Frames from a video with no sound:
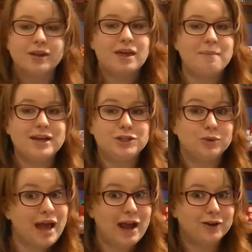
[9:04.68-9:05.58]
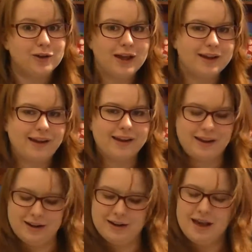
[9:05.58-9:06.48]
that made you cackle like a
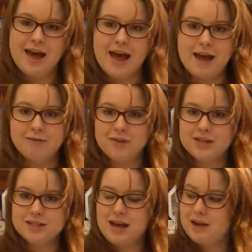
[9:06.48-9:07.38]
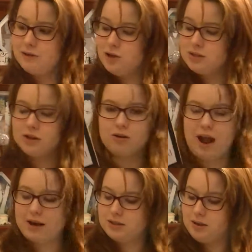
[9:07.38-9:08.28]
hyena. And for this, I have chosen
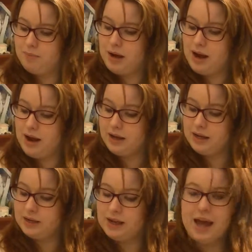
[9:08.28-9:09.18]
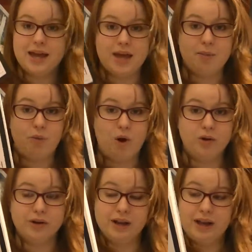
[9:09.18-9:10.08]
Cracked by K.M.
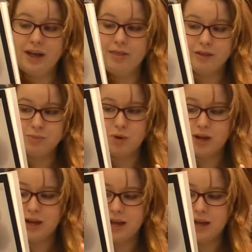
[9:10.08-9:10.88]
Walton. This book